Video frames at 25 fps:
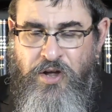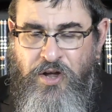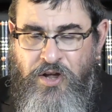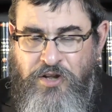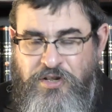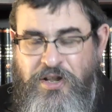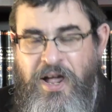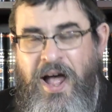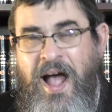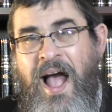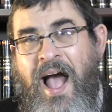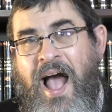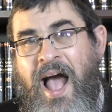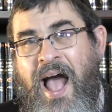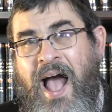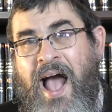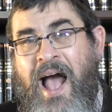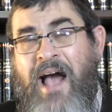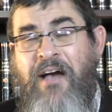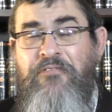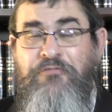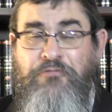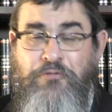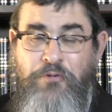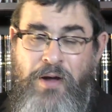So
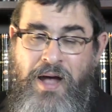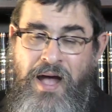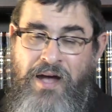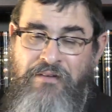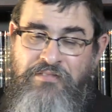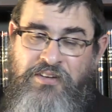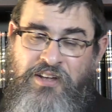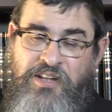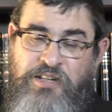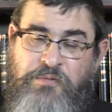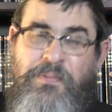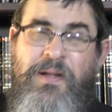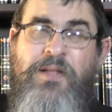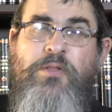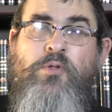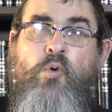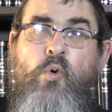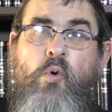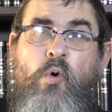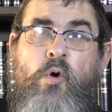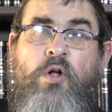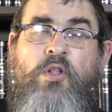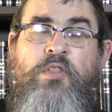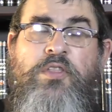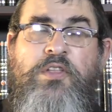after having spent
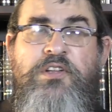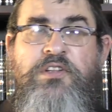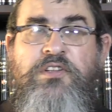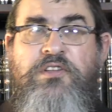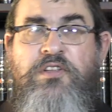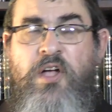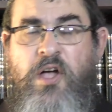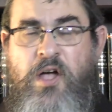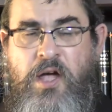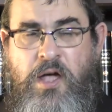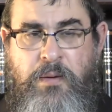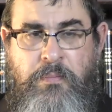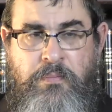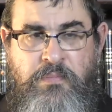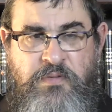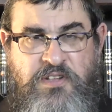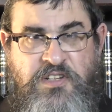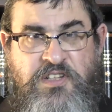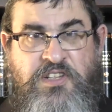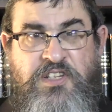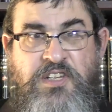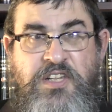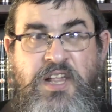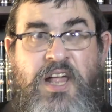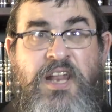all this time
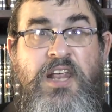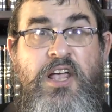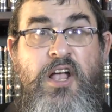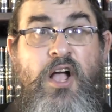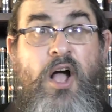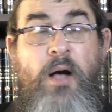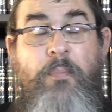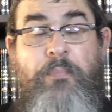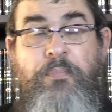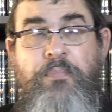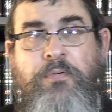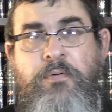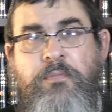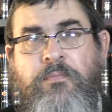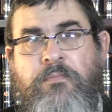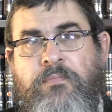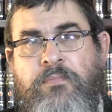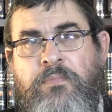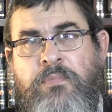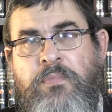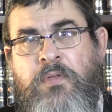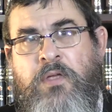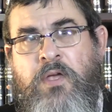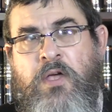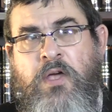setting up
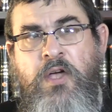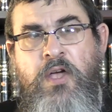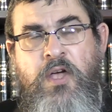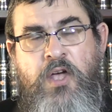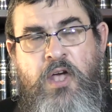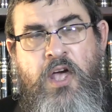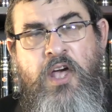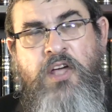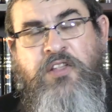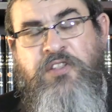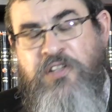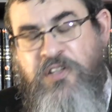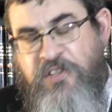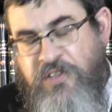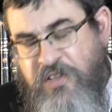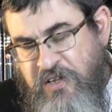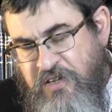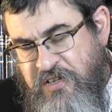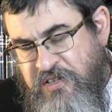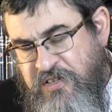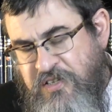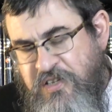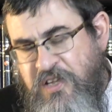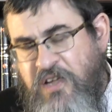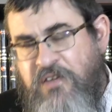Eisis
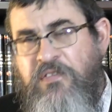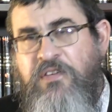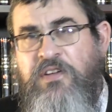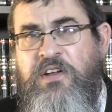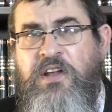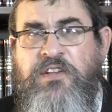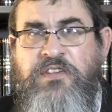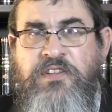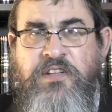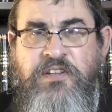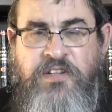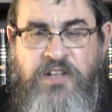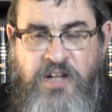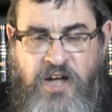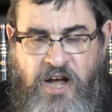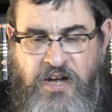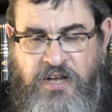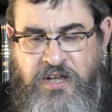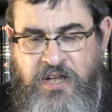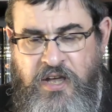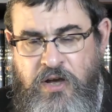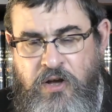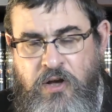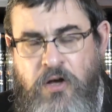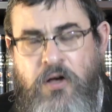Aksiv and Eisis
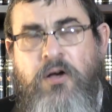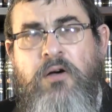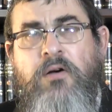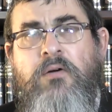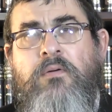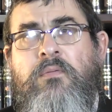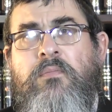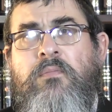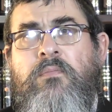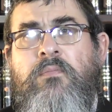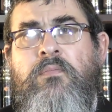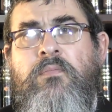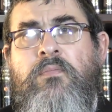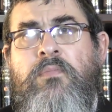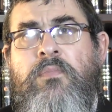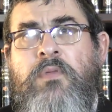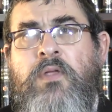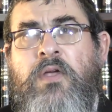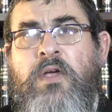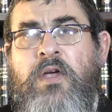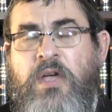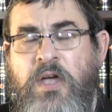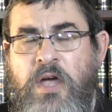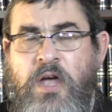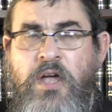Hakika,
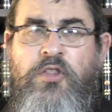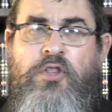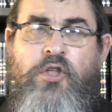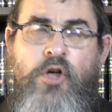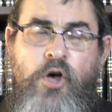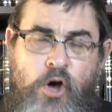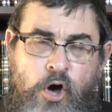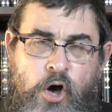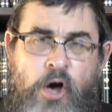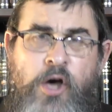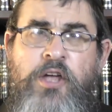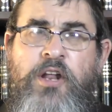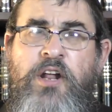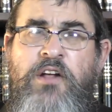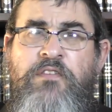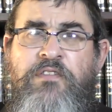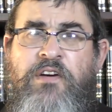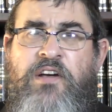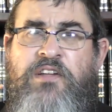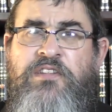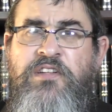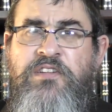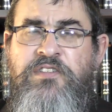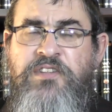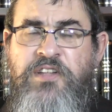and the Oir of
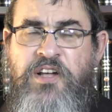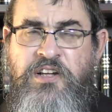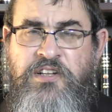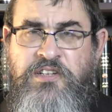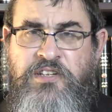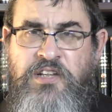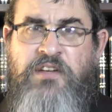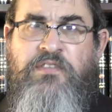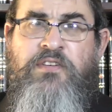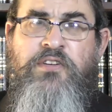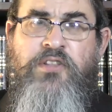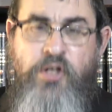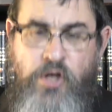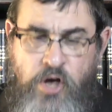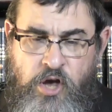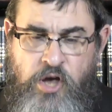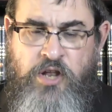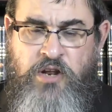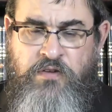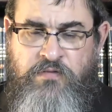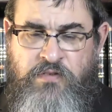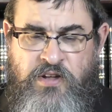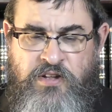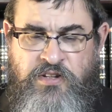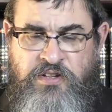Eisis Aksiv and the
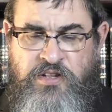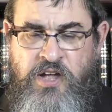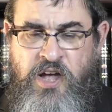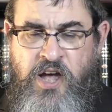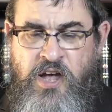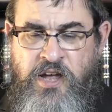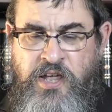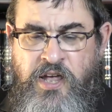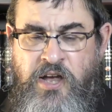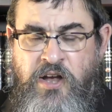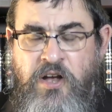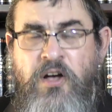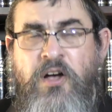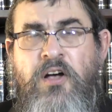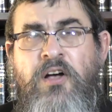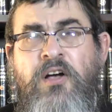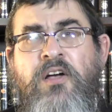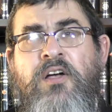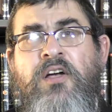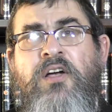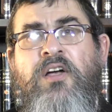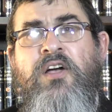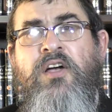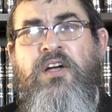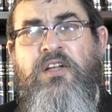Oir of Eisis Hakika,
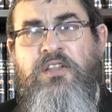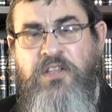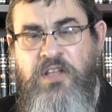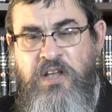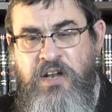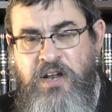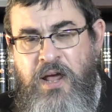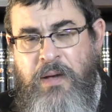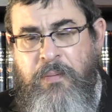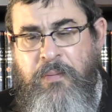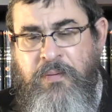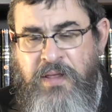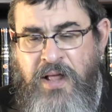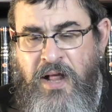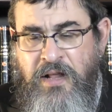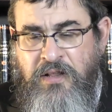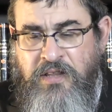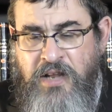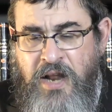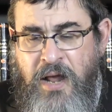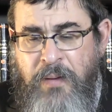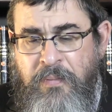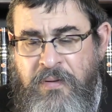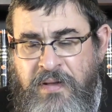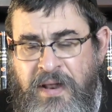the Rebbe, the
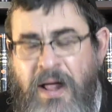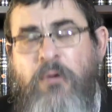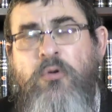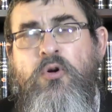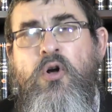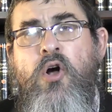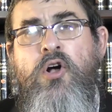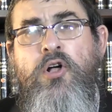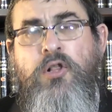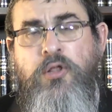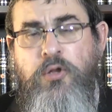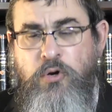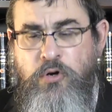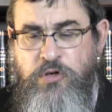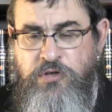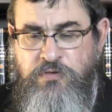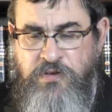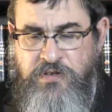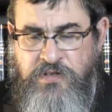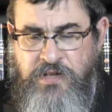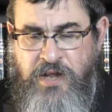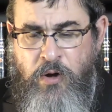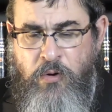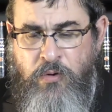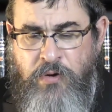Alter Rebbe now concludes,
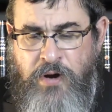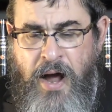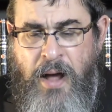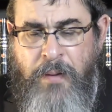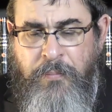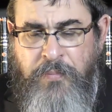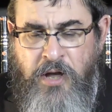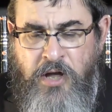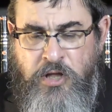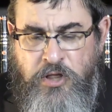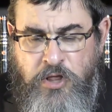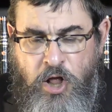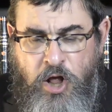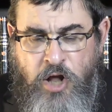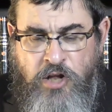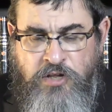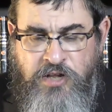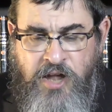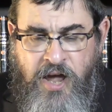V'zeu gamkin klaus